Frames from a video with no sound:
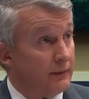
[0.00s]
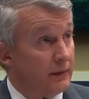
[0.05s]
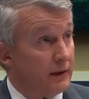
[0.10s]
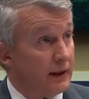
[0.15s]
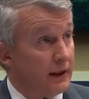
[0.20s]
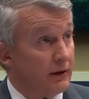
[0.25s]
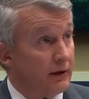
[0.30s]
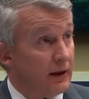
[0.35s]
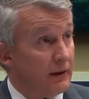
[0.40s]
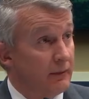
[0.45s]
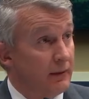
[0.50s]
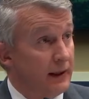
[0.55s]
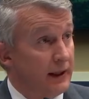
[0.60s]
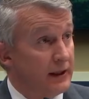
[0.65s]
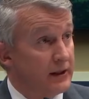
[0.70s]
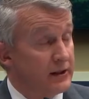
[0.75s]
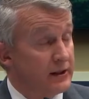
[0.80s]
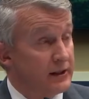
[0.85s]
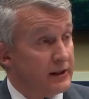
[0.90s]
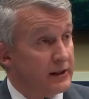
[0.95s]
in malaria
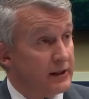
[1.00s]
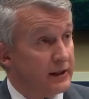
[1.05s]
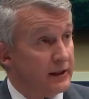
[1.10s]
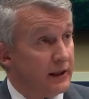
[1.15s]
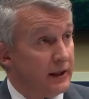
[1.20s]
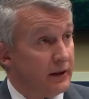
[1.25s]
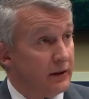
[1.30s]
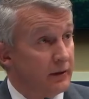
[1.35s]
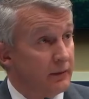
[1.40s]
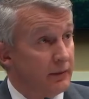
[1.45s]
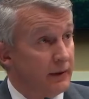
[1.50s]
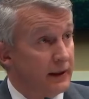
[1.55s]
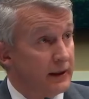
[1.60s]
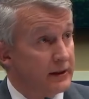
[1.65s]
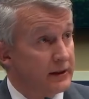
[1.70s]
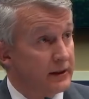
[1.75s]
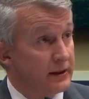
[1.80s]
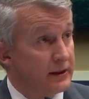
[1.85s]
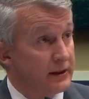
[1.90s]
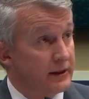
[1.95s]
patients and other
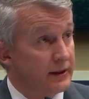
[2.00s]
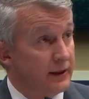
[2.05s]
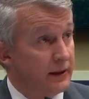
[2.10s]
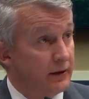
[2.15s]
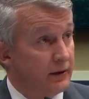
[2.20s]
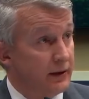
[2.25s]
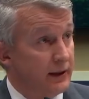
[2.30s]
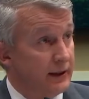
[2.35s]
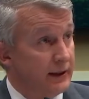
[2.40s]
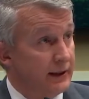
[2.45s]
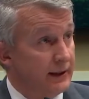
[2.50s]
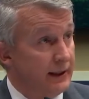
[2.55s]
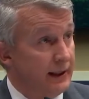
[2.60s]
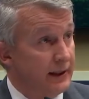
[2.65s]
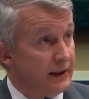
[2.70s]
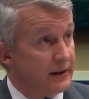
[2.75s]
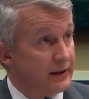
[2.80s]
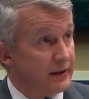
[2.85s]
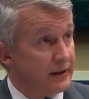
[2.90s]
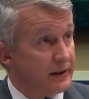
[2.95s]
patients and other
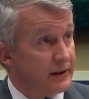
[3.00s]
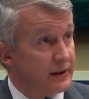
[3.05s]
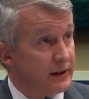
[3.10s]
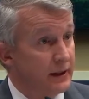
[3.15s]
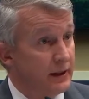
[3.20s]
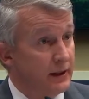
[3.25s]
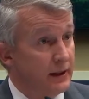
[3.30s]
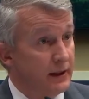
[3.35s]
indications.